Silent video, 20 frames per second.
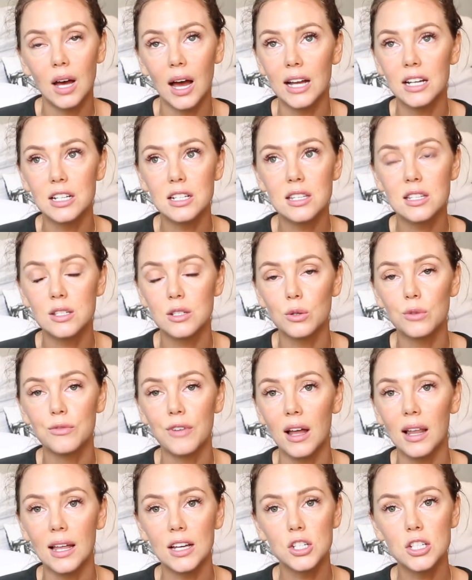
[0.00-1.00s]
I just still
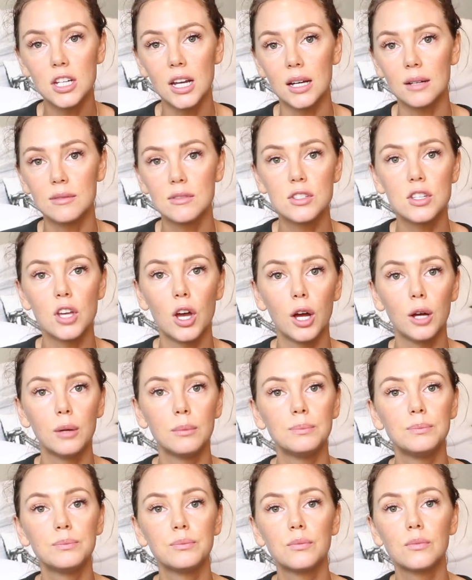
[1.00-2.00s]
felt like shit.
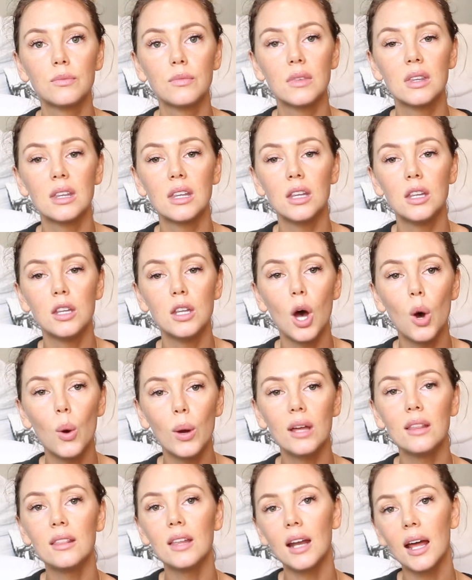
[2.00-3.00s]
So
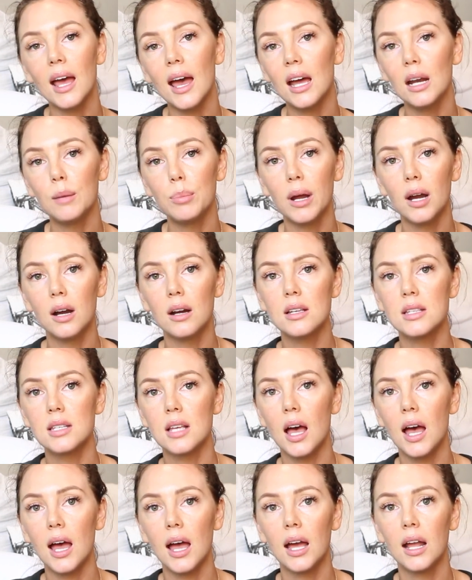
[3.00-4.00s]
knowing that I had a
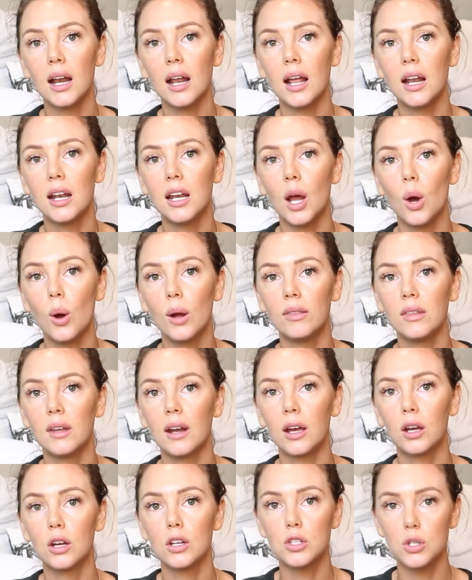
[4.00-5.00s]
parasite and knowing that
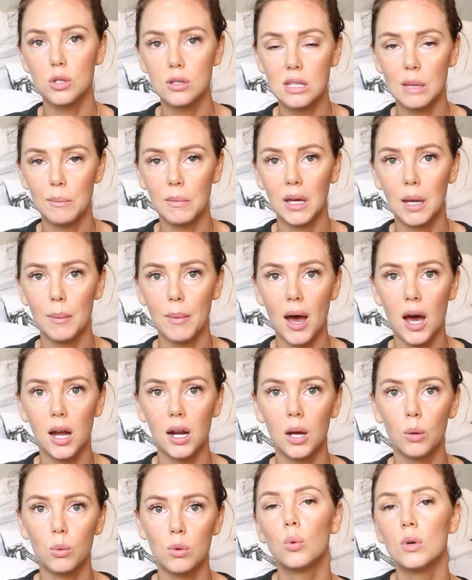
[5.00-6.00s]
I could do something about
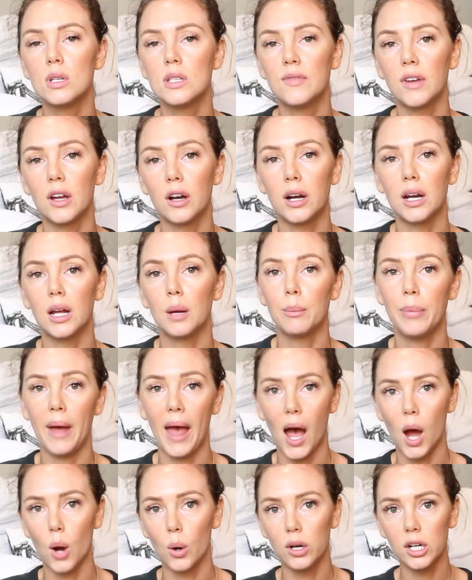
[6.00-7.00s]
it was very
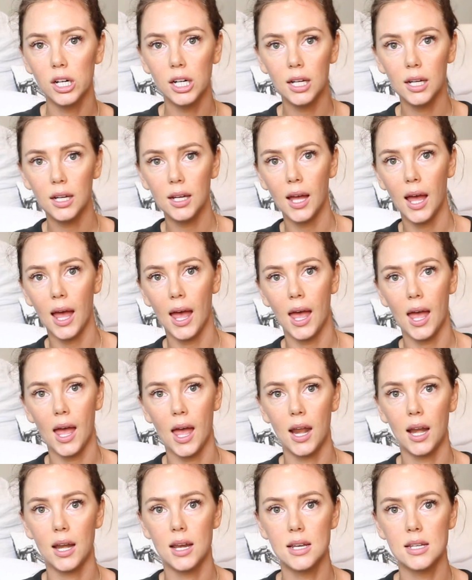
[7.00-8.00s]
empowering,
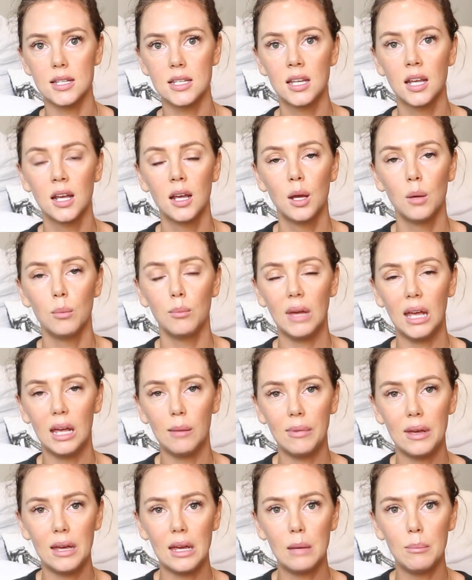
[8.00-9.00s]
and
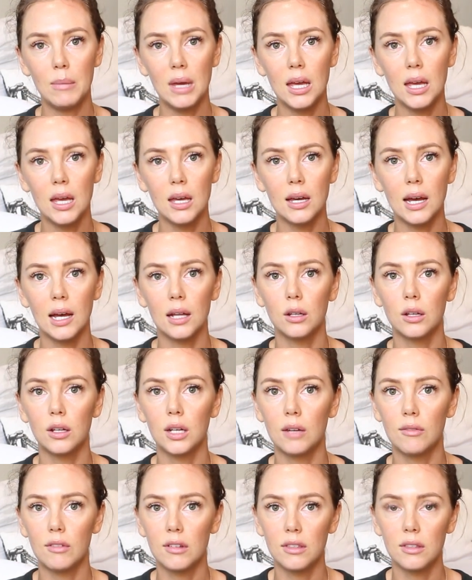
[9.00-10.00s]
me being me, I
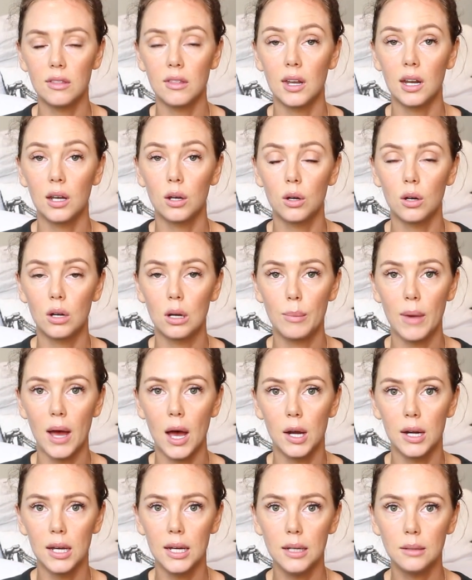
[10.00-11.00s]
learned everything that I could
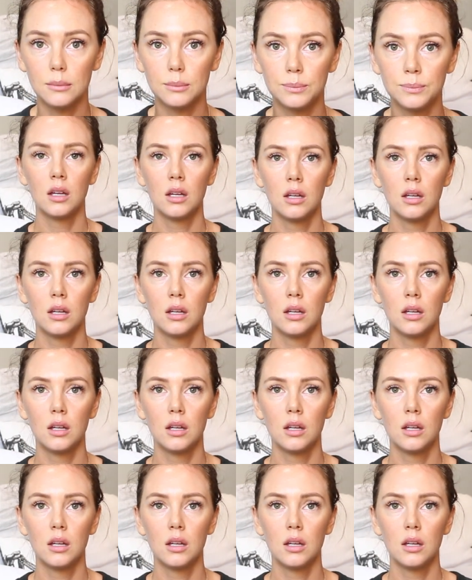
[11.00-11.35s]
about it.